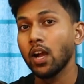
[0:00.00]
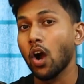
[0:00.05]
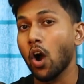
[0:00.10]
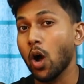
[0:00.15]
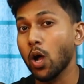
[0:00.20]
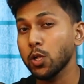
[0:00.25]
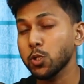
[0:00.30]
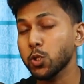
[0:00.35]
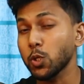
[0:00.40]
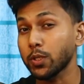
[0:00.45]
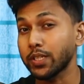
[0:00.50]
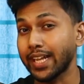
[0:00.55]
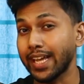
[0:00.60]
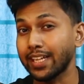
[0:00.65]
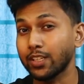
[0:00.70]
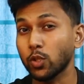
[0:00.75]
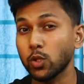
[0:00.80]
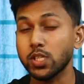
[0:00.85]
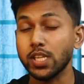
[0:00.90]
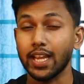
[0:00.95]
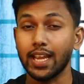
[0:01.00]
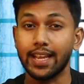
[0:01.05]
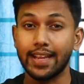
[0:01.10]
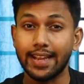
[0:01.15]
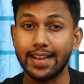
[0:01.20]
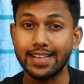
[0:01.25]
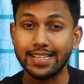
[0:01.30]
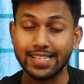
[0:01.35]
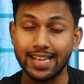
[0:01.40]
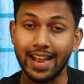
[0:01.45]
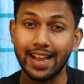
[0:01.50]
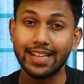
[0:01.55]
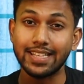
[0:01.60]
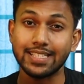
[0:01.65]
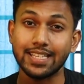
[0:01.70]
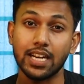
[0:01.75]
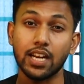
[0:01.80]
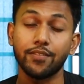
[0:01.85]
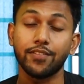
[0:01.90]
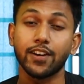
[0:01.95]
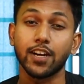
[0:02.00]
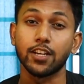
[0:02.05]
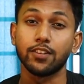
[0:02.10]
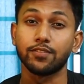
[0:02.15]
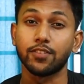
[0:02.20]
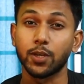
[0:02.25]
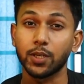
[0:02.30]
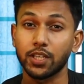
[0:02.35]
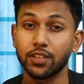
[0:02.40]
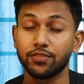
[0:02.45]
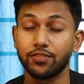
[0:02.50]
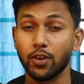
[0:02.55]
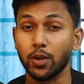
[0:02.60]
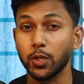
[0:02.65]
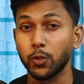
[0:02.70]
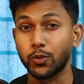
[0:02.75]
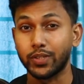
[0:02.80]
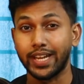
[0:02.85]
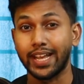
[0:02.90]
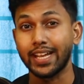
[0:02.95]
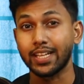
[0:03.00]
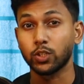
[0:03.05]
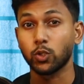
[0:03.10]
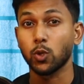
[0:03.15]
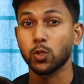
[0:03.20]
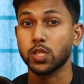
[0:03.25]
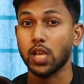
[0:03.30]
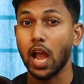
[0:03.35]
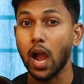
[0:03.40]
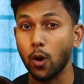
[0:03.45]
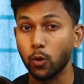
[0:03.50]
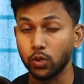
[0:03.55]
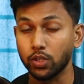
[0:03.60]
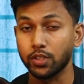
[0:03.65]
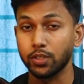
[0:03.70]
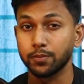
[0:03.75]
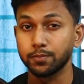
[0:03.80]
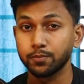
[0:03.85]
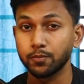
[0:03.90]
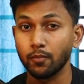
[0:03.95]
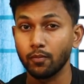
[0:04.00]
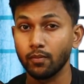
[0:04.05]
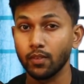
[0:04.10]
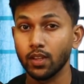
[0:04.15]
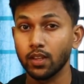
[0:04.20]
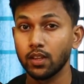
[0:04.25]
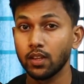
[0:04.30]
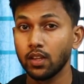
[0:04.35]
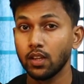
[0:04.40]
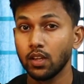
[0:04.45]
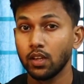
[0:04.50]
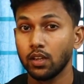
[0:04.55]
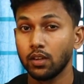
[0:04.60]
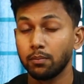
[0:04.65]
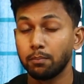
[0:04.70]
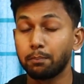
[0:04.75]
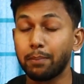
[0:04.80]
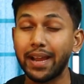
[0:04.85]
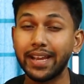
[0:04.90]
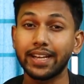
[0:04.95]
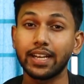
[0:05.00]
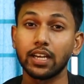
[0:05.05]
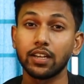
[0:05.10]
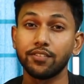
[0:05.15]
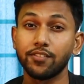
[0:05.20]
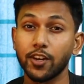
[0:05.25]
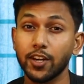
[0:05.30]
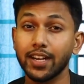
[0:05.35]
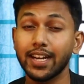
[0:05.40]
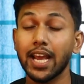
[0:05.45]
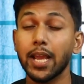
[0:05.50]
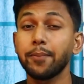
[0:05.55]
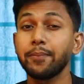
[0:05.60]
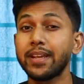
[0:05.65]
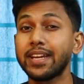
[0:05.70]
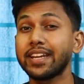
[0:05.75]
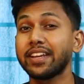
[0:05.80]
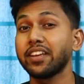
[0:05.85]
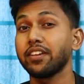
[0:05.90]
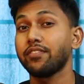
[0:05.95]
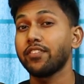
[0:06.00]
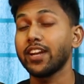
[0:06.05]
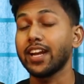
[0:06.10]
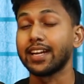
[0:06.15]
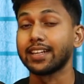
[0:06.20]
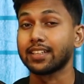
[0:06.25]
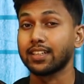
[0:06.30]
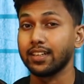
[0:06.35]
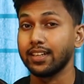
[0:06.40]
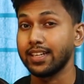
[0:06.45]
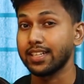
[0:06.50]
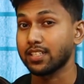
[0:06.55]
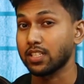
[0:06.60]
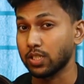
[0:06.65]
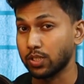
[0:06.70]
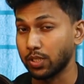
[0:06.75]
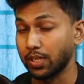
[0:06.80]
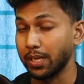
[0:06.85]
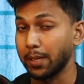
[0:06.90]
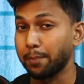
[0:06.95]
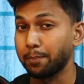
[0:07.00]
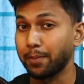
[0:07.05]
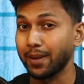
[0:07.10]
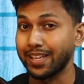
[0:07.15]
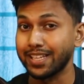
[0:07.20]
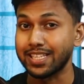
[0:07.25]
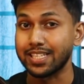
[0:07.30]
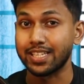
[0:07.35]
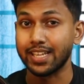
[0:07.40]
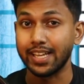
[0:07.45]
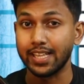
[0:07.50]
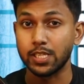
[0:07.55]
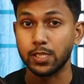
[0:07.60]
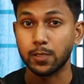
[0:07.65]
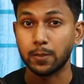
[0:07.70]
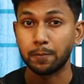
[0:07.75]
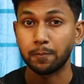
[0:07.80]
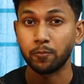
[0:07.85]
Also take those ASINs that have converted for you, take those out. By converted, I mean given at least 3+ sales.